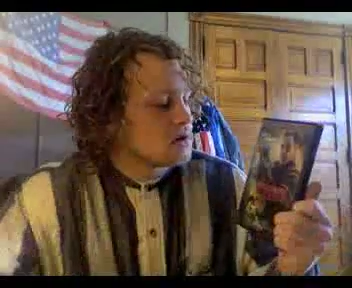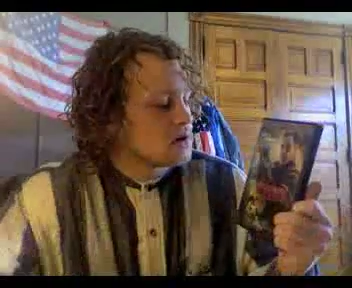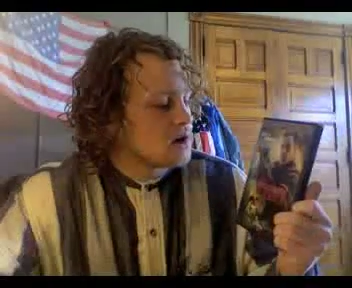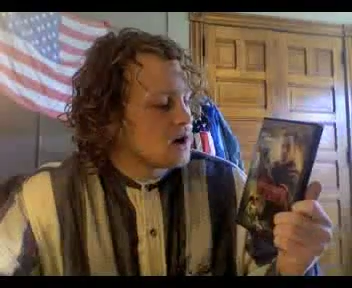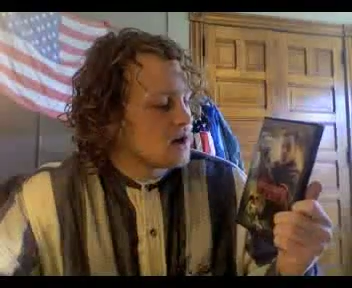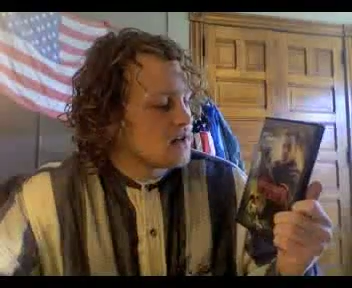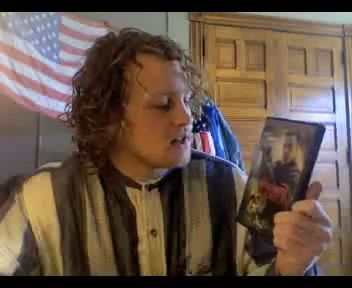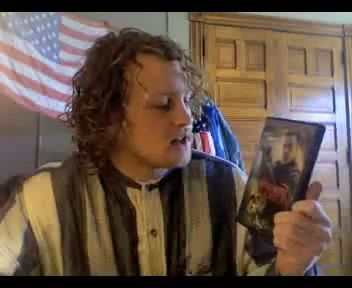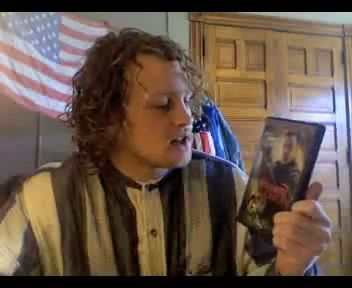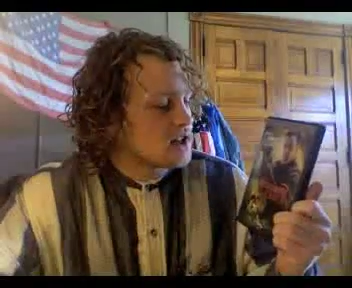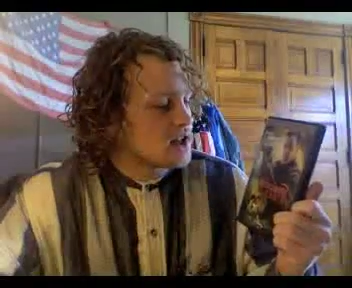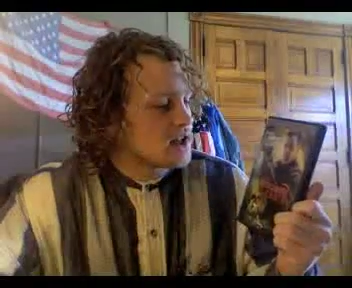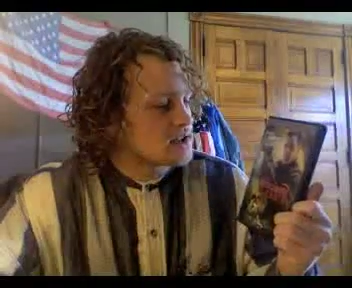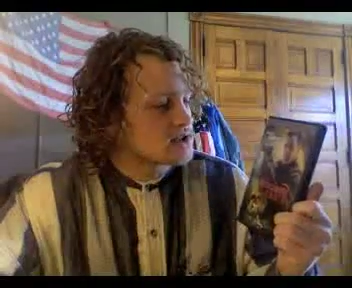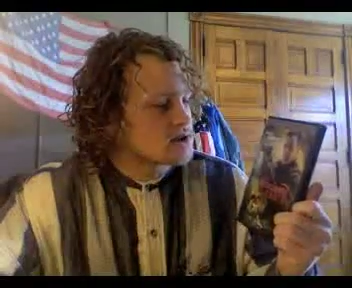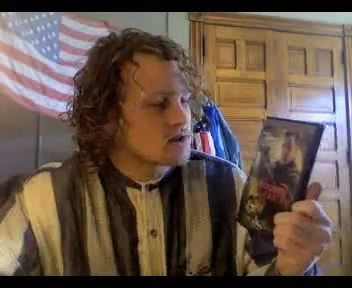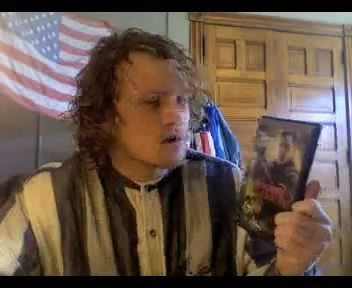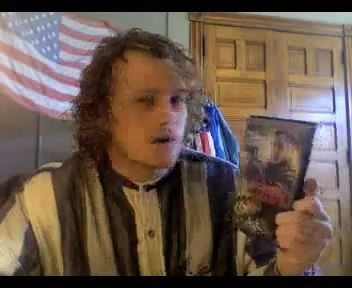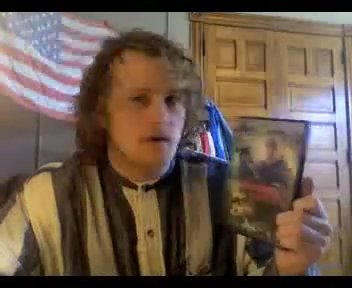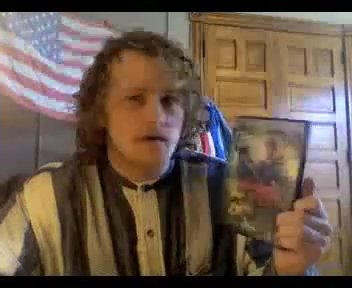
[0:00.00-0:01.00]
And then he has
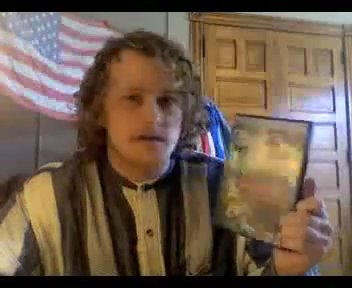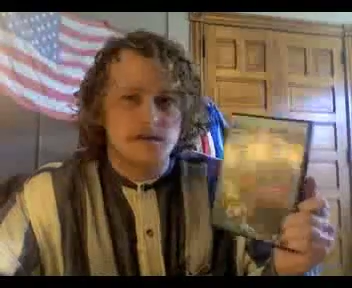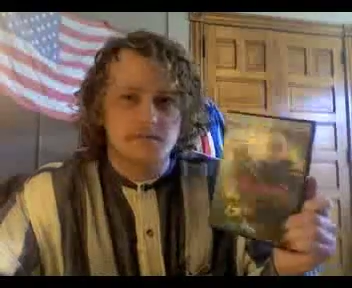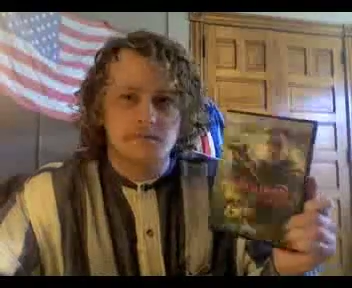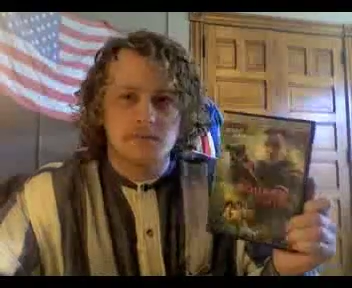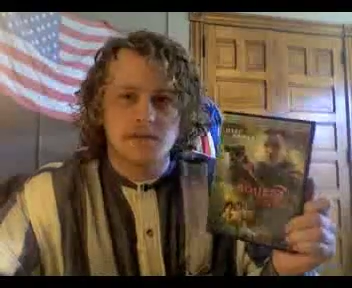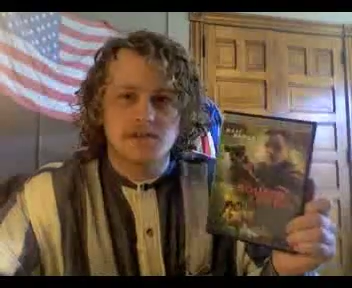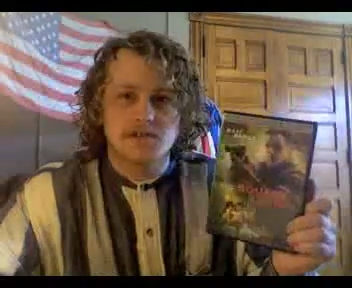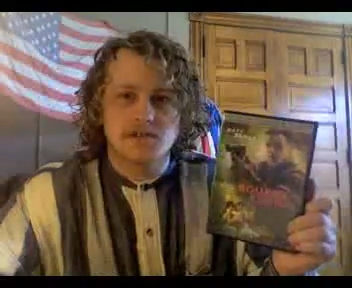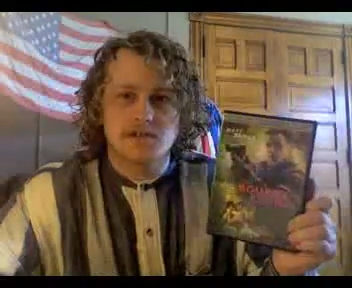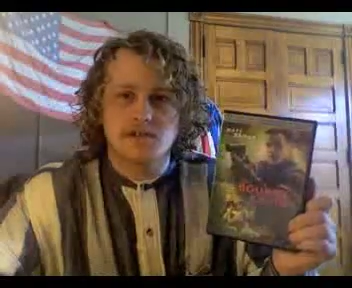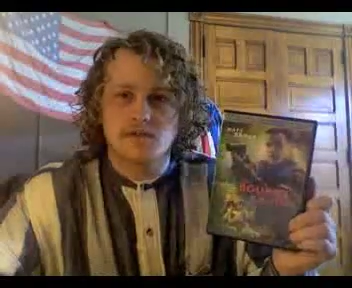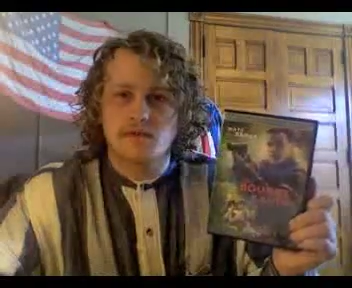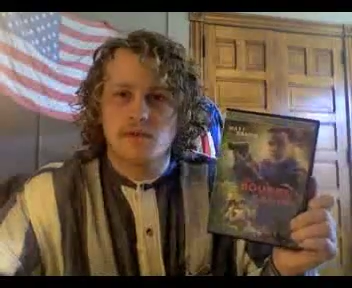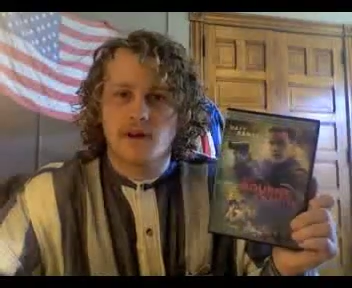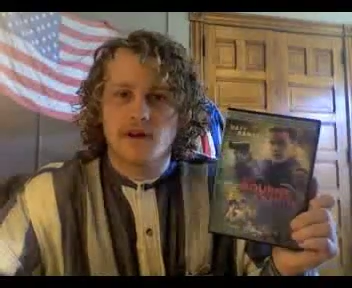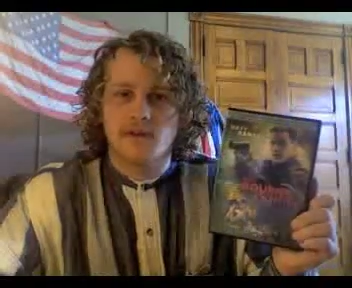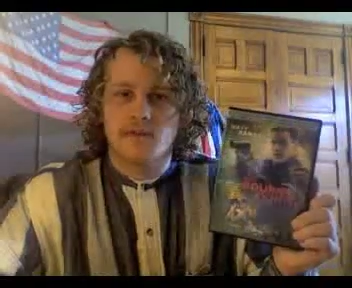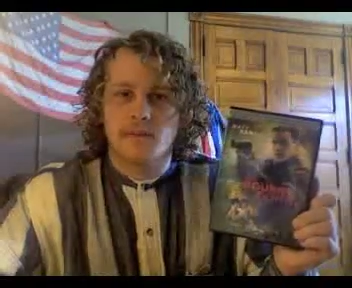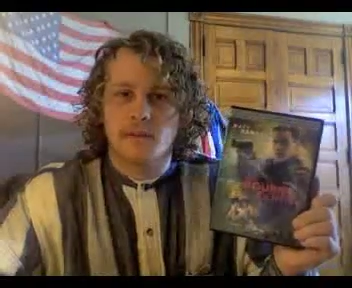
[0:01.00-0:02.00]
to go on this mission to
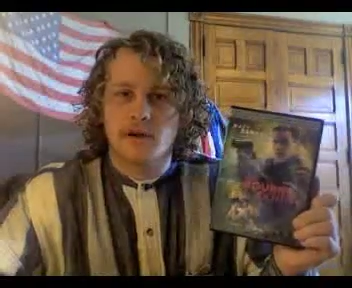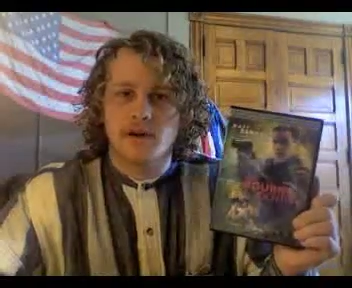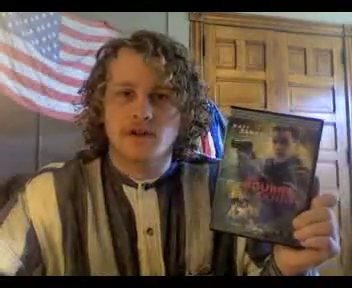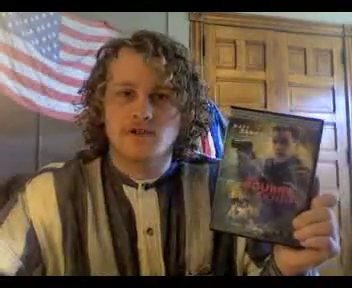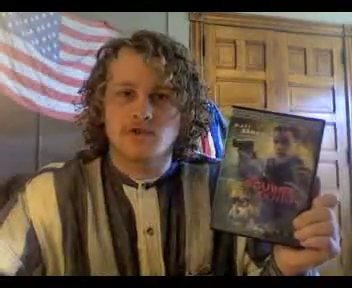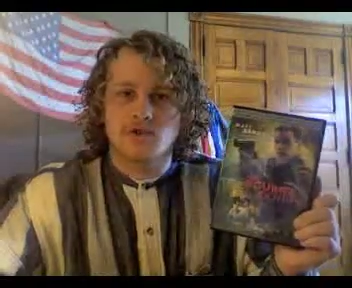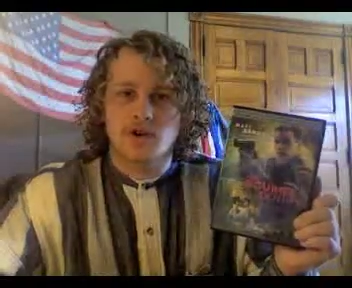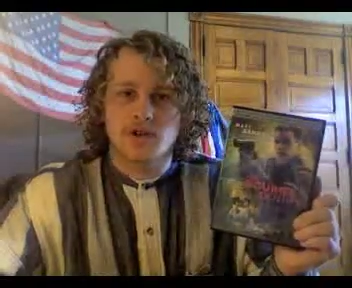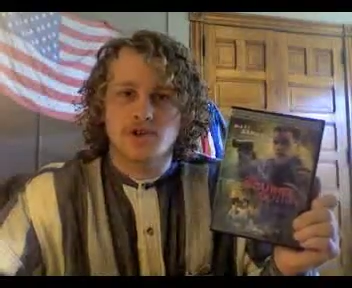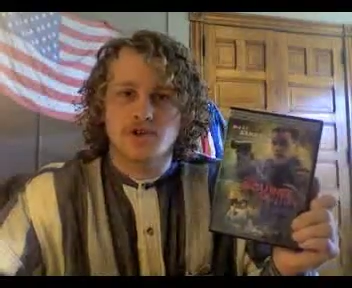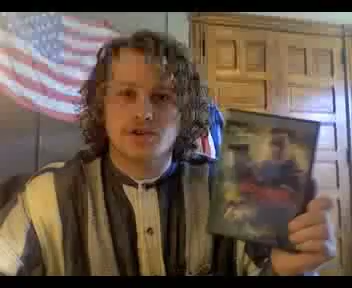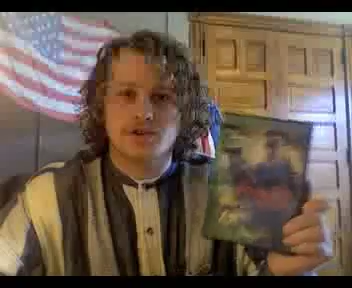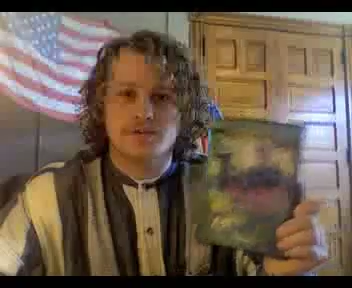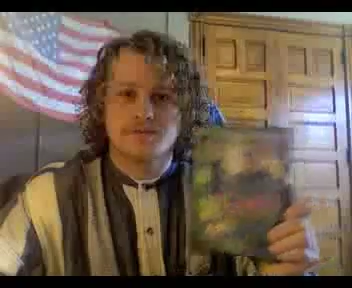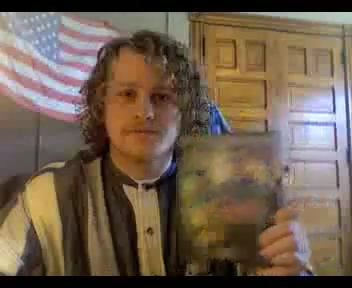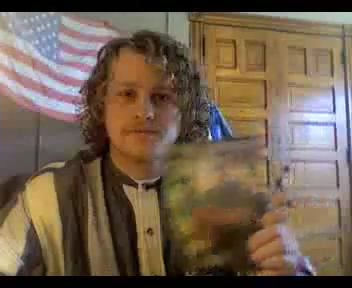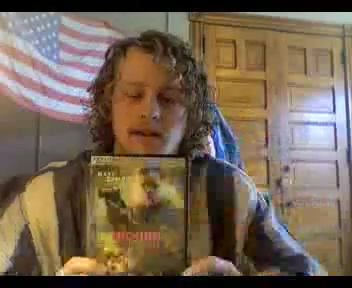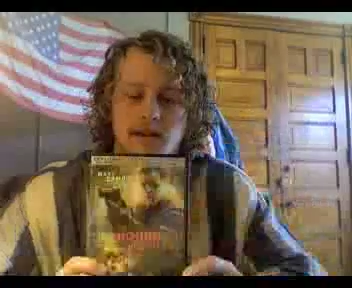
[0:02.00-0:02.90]
find the buried treasure.